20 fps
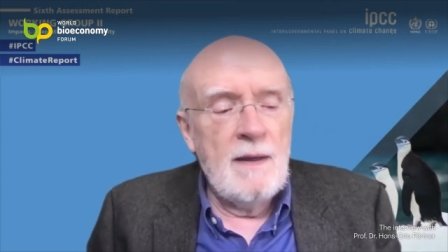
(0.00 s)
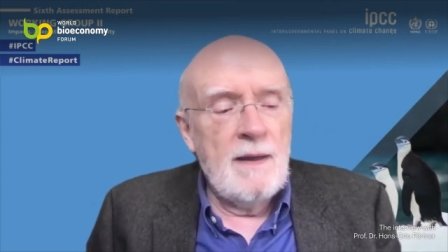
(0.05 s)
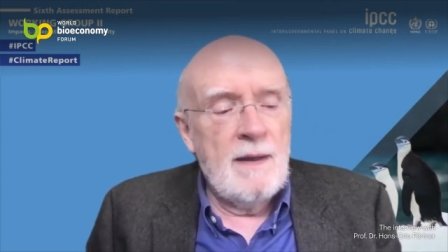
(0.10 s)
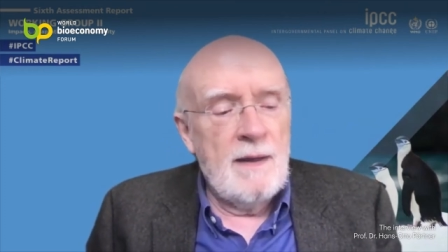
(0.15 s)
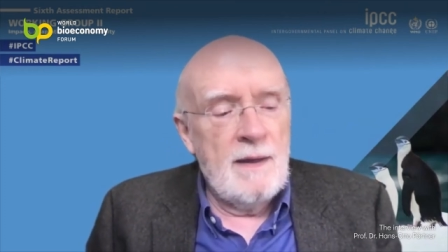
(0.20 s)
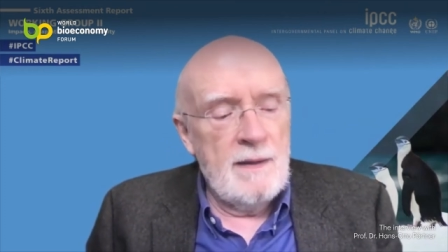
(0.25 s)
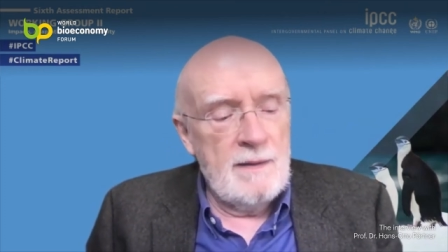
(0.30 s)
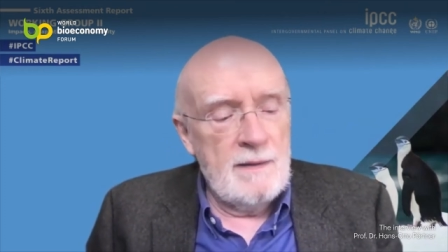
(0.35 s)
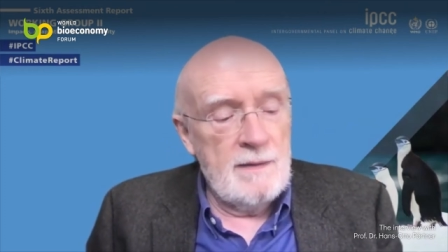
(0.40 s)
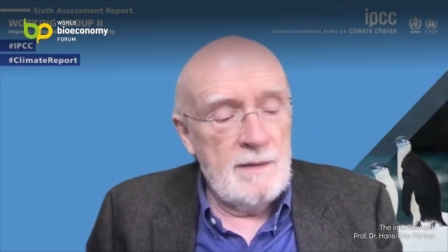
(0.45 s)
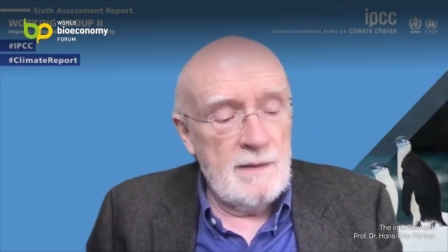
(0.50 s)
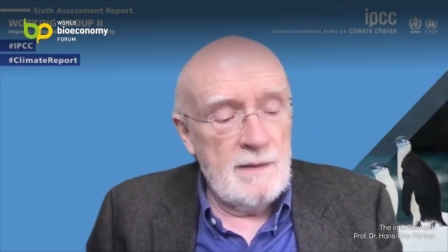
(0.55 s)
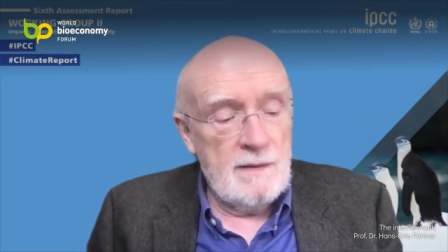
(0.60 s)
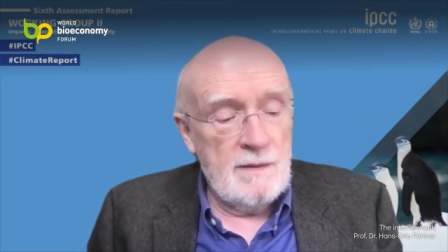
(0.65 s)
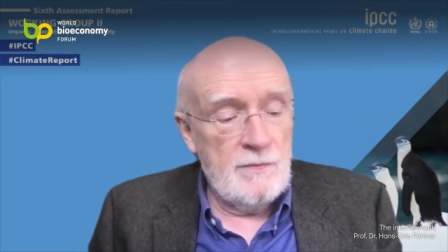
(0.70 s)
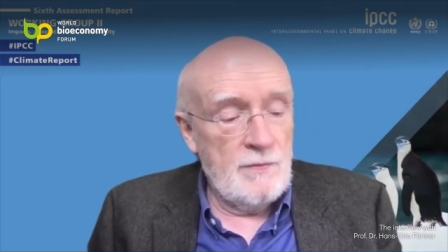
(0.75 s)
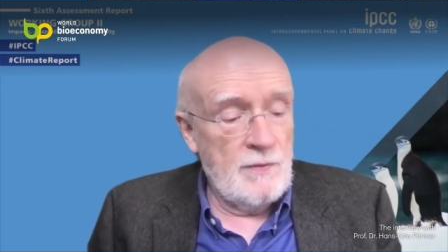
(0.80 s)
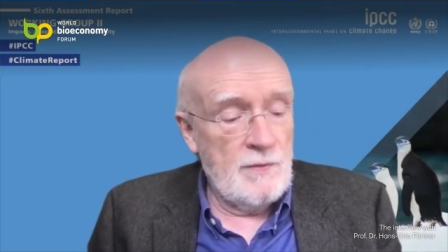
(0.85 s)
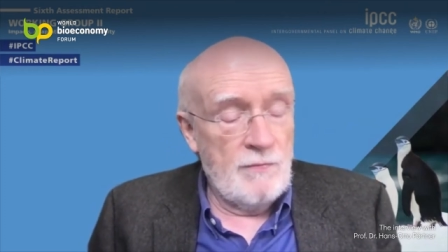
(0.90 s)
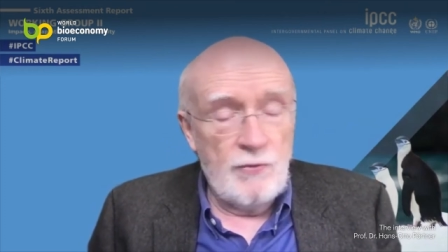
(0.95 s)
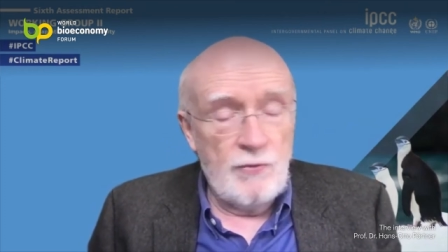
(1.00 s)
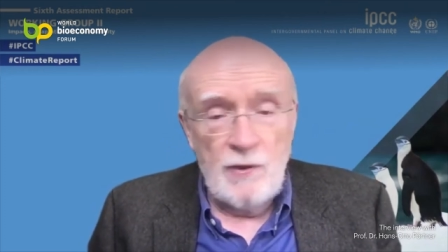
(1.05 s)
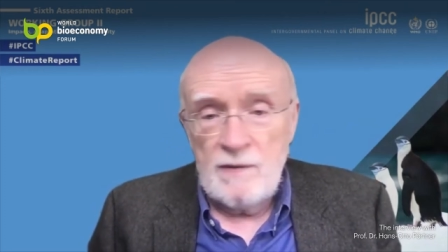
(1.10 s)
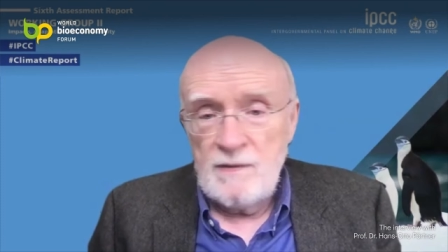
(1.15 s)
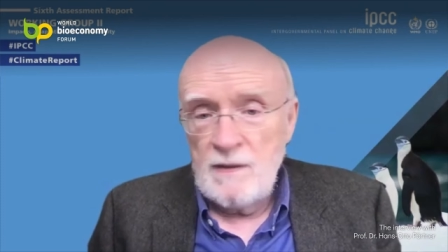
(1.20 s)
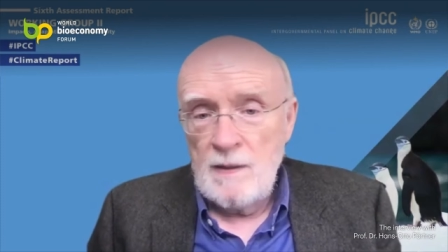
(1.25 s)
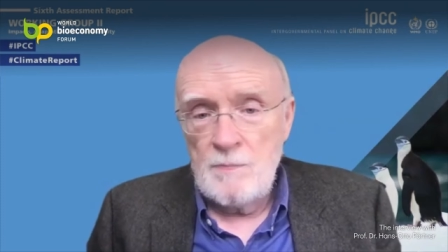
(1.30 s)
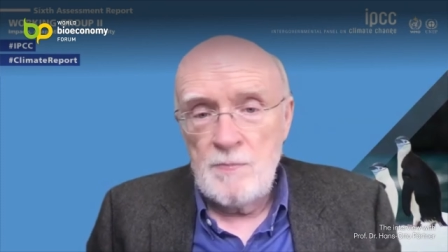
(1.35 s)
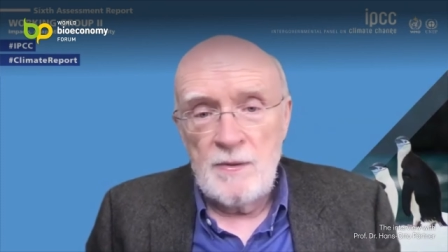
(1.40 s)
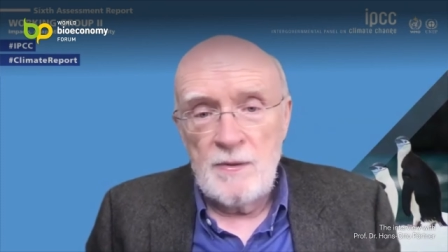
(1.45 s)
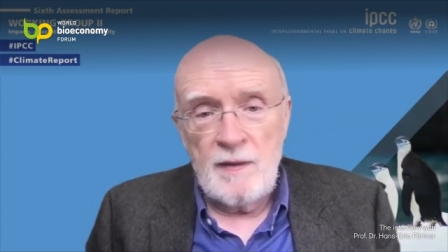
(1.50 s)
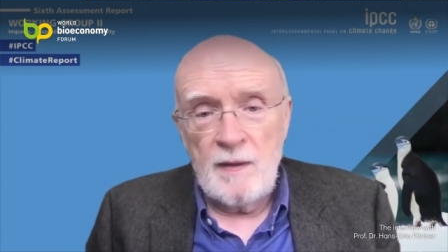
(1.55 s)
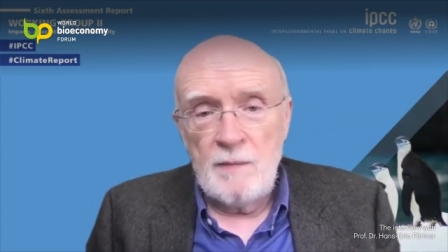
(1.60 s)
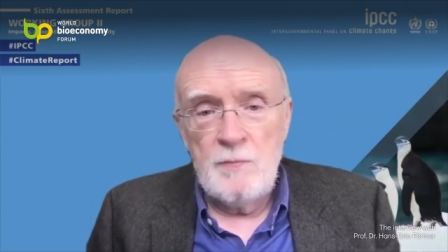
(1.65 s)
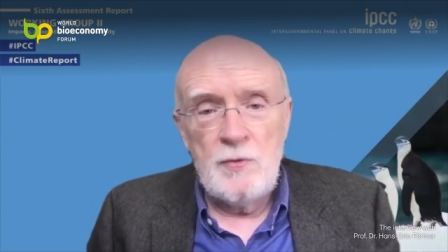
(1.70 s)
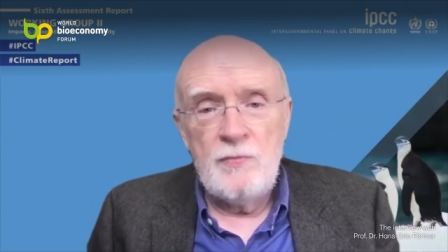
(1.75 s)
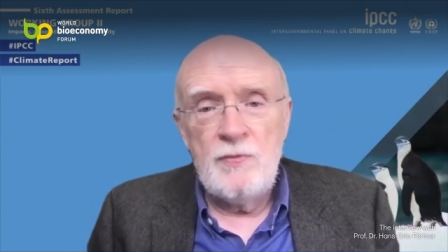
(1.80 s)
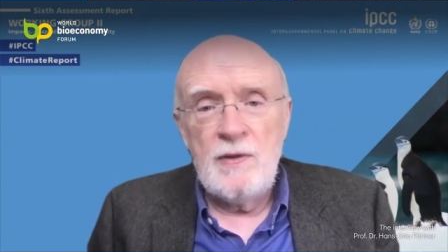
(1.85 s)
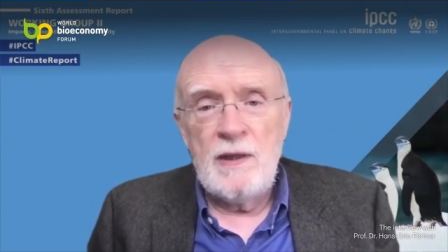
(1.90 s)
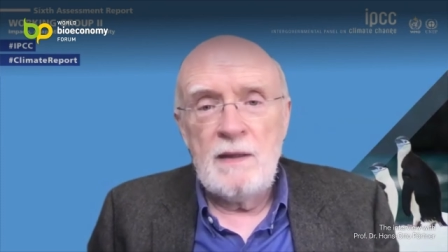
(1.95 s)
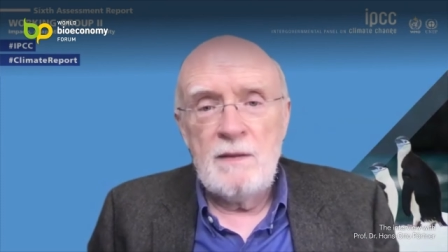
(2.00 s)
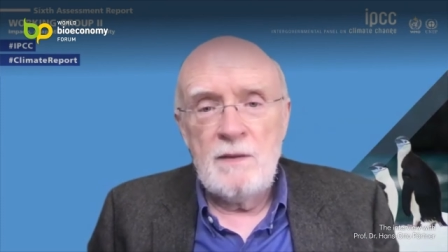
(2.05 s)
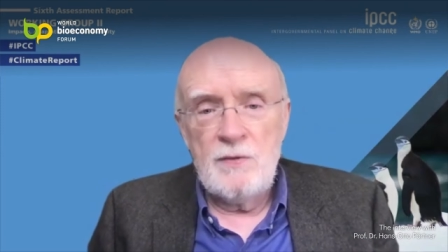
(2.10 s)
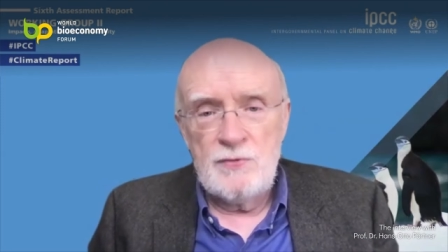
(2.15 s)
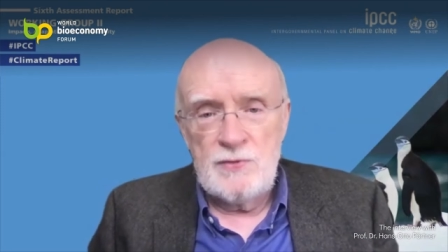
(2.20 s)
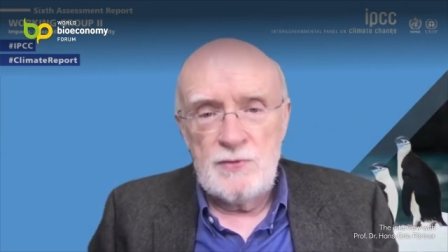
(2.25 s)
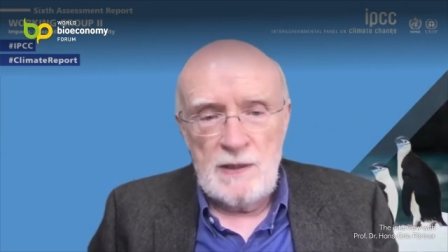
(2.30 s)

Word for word: And uh, for example, removing those